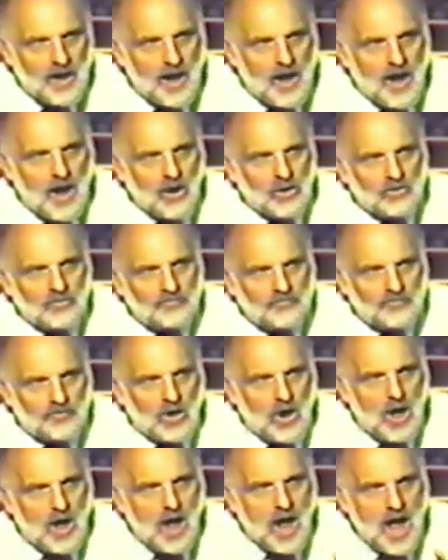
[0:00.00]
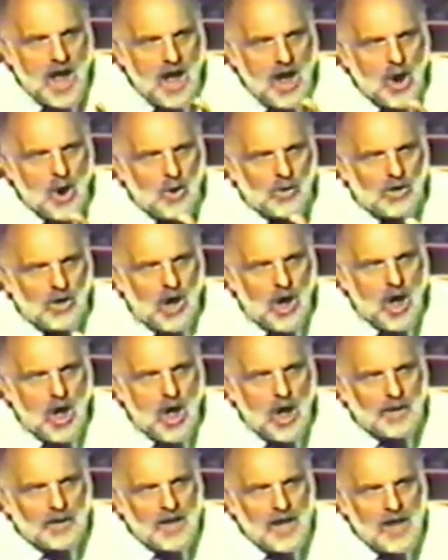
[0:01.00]
out of God, how
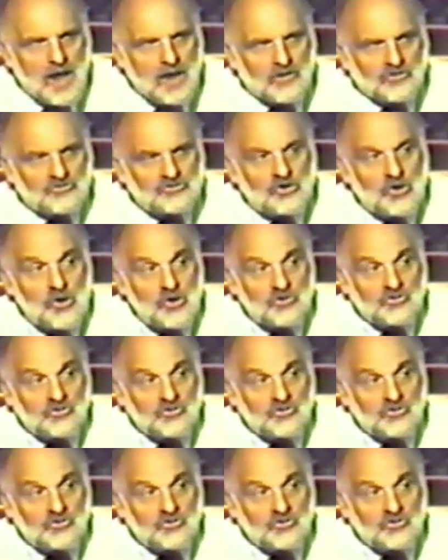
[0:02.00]
God has